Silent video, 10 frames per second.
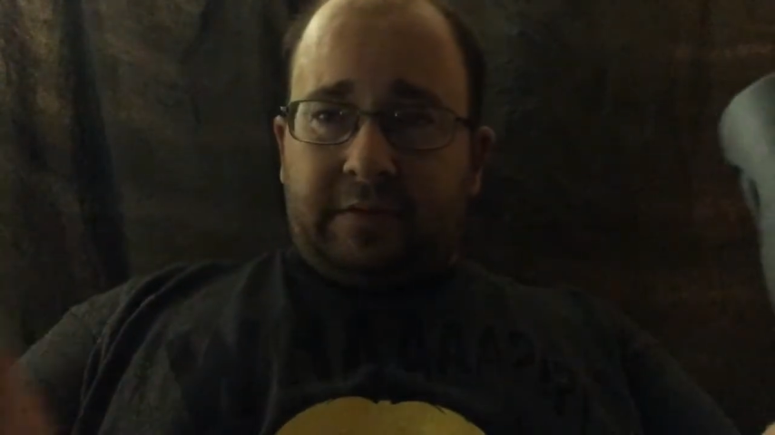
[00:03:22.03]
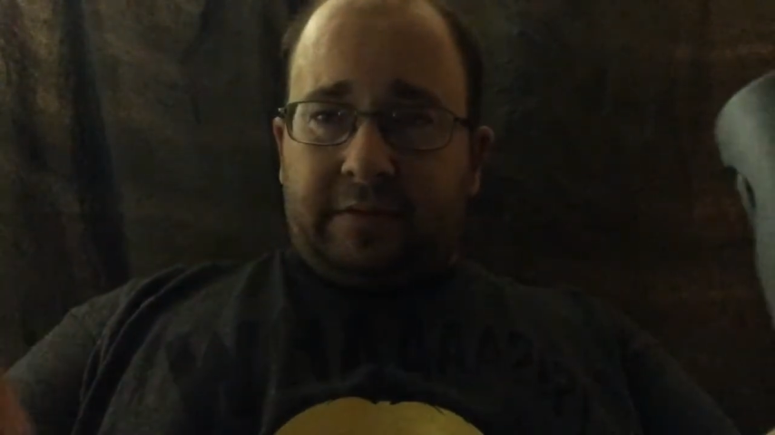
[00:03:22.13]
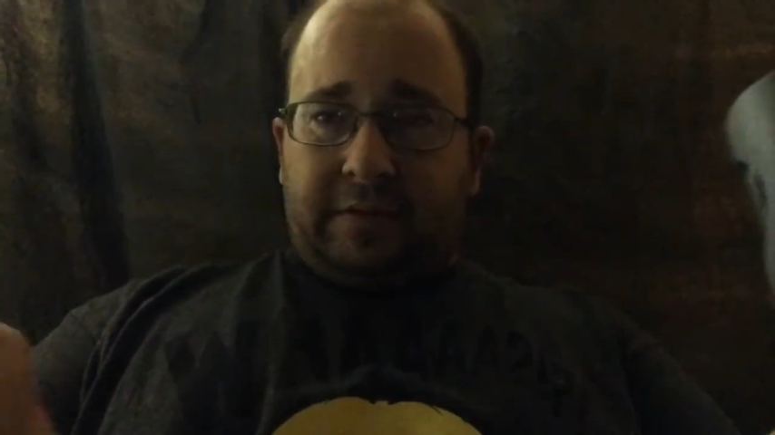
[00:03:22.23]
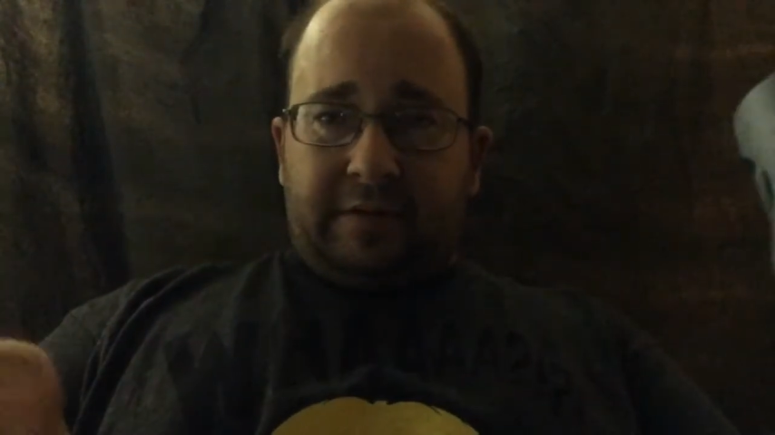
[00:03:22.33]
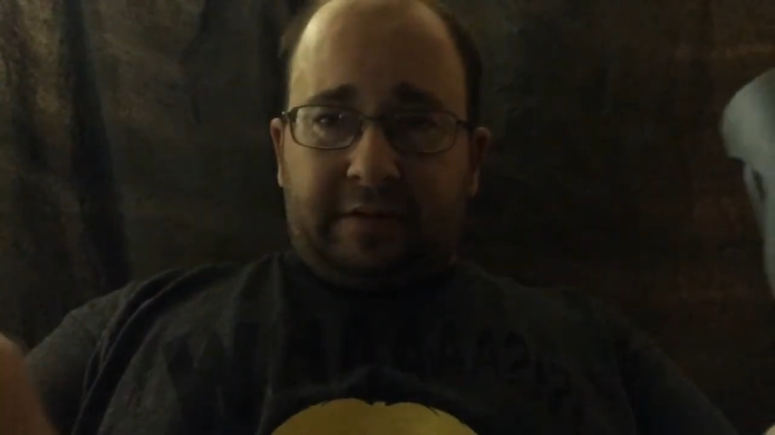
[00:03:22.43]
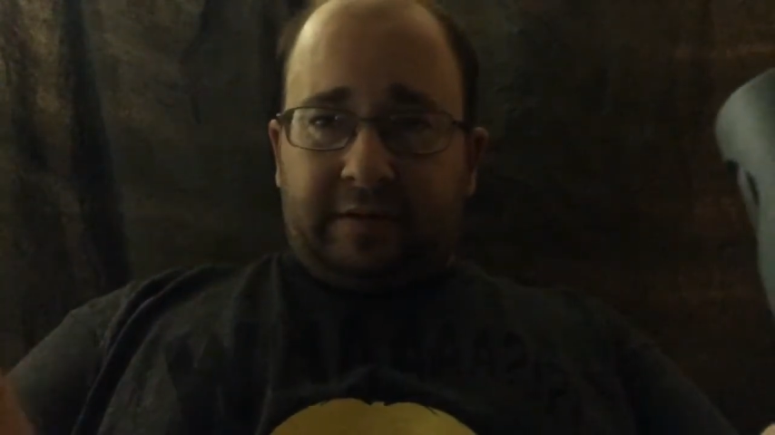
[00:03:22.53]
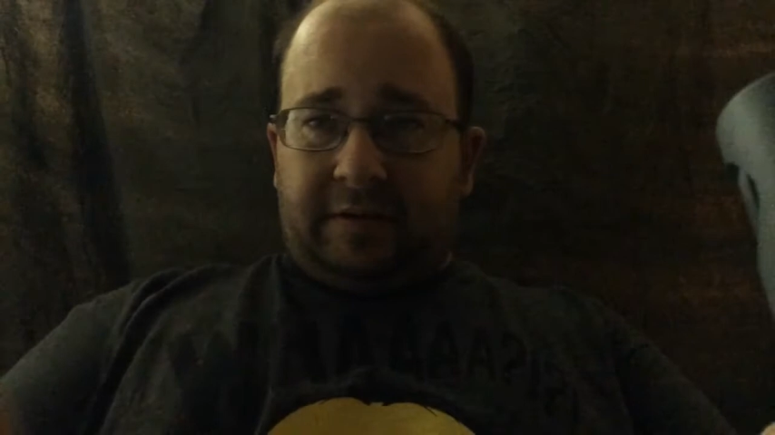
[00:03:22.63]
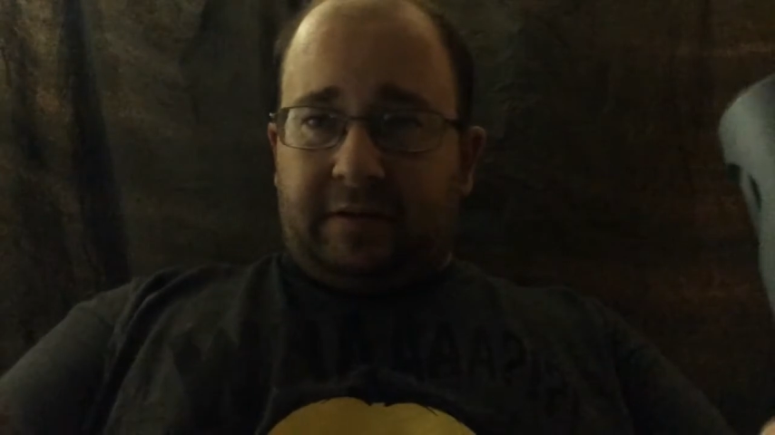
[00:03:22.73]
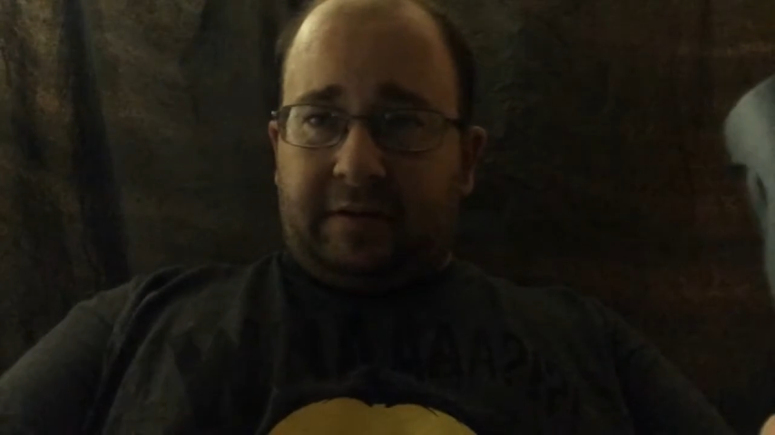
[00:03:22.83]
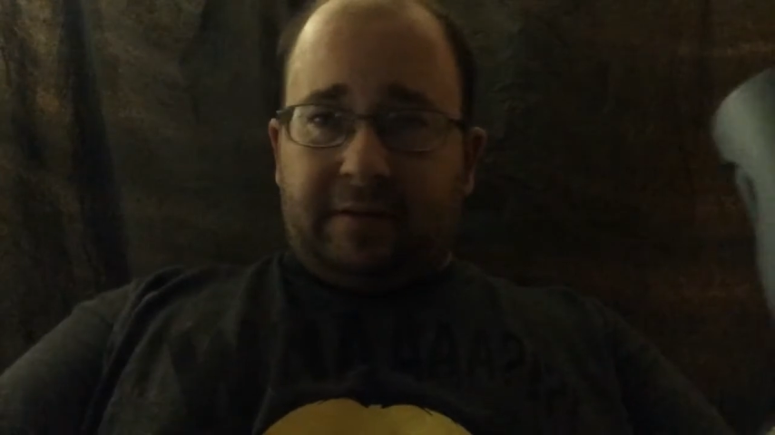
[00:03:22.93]
let's see
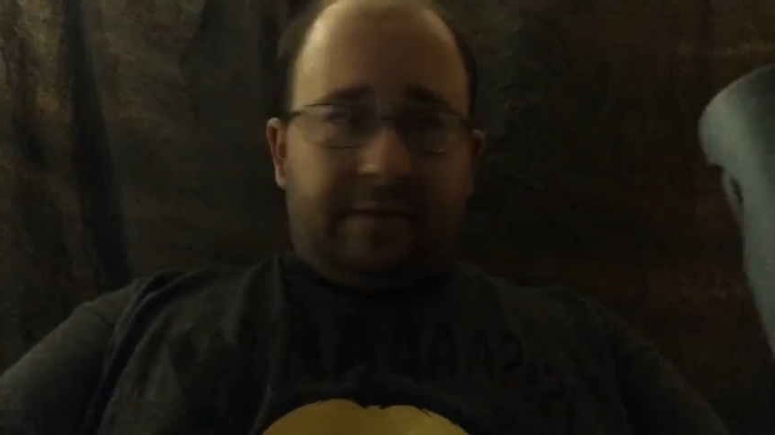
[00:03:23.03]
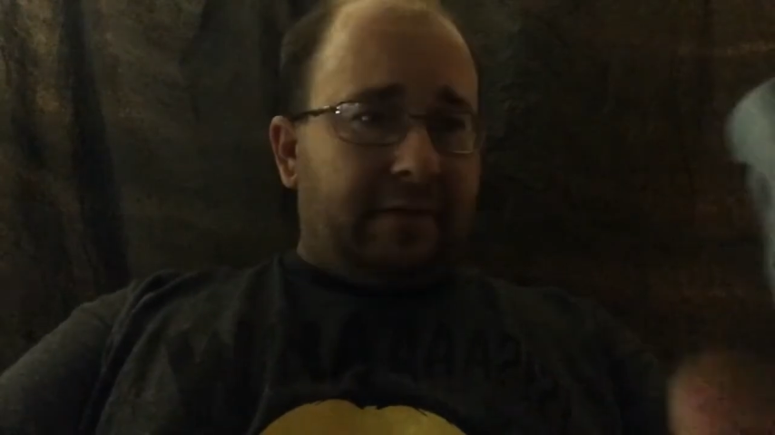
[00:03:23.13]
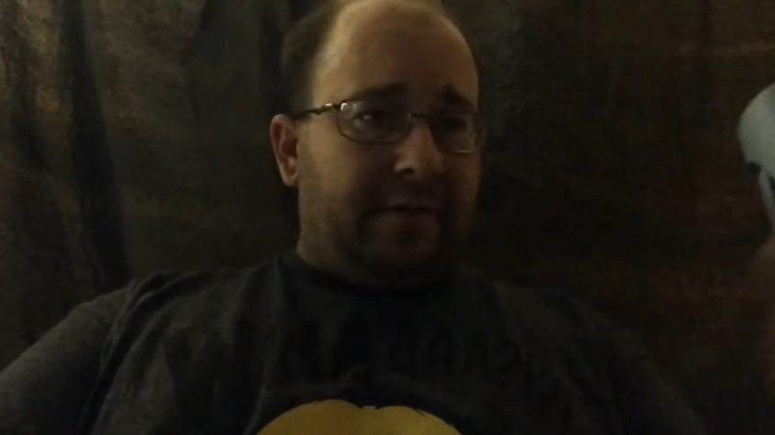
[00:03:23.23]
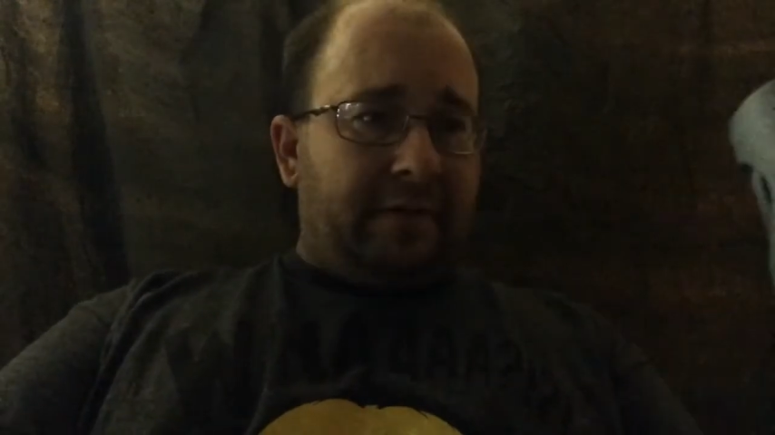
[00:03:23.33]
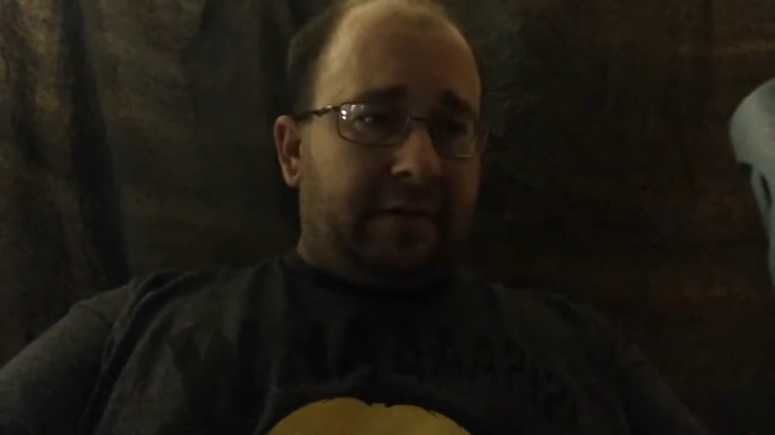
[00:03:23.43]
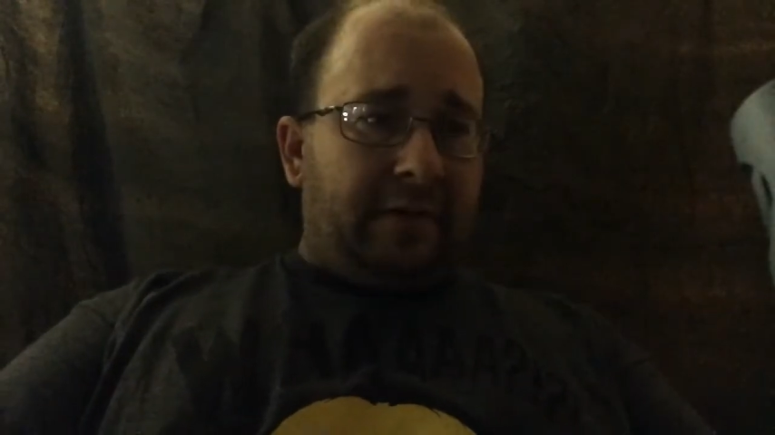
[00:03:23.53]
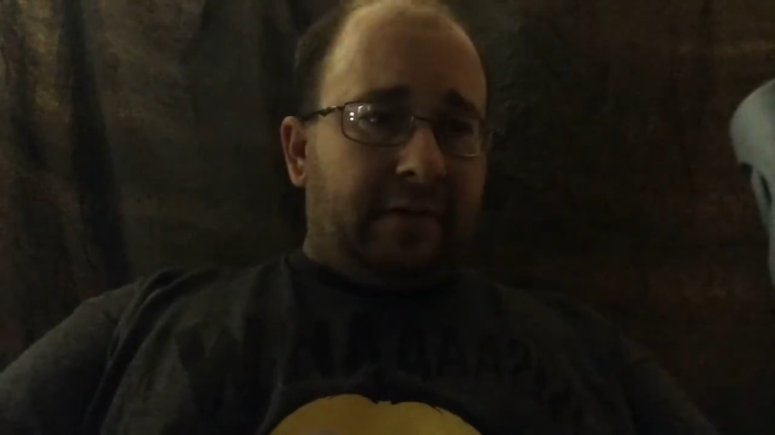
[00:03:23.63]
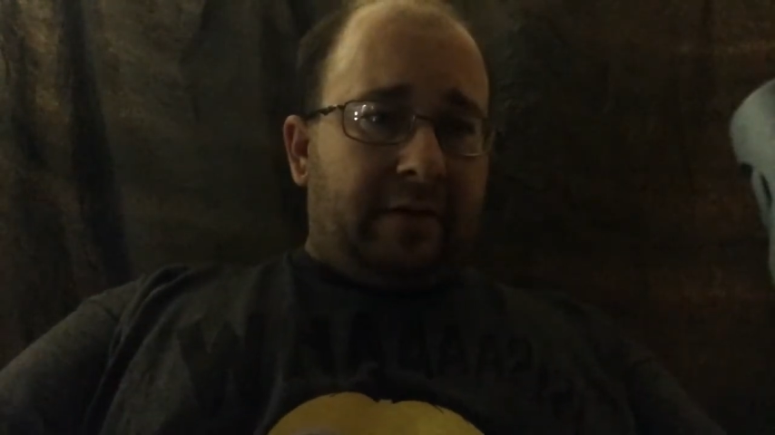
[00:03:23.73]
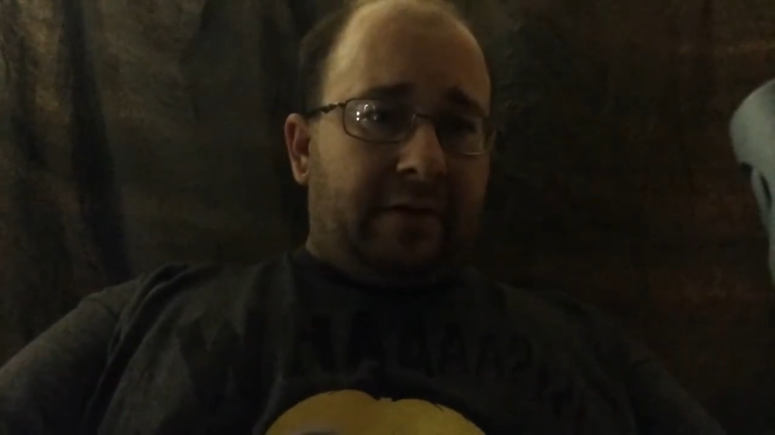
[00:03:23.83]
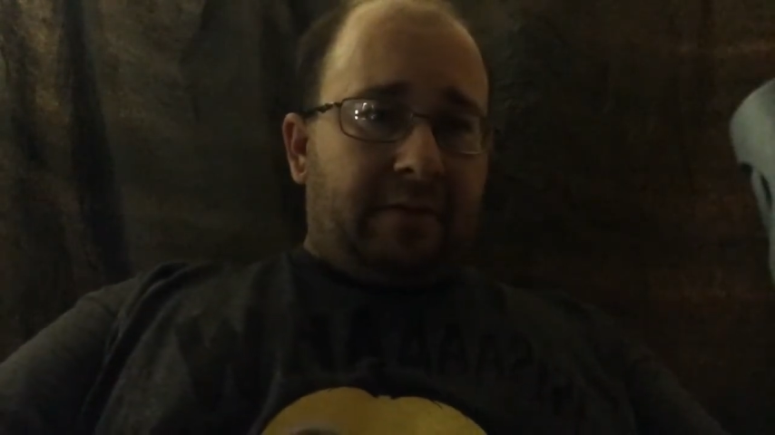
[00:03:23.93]
here.
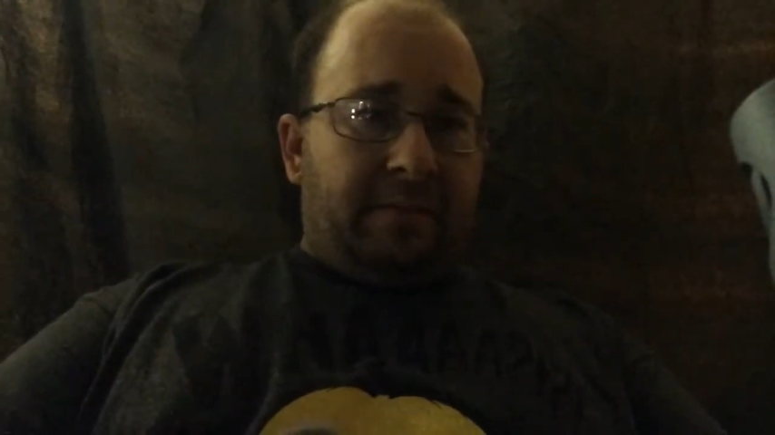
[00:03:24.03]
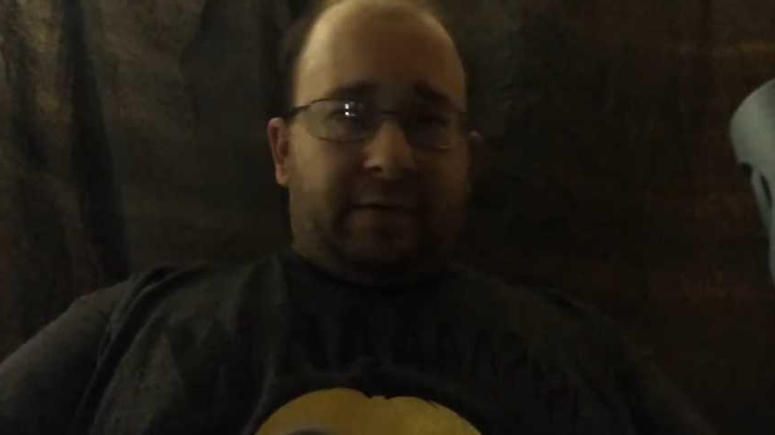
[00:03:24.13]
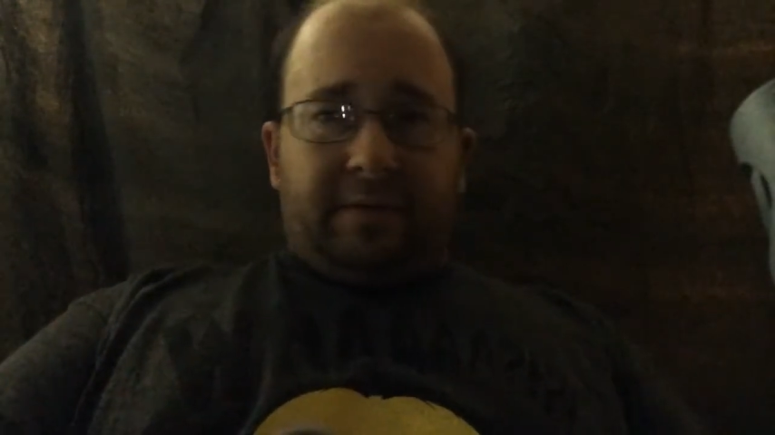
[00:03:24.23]
We're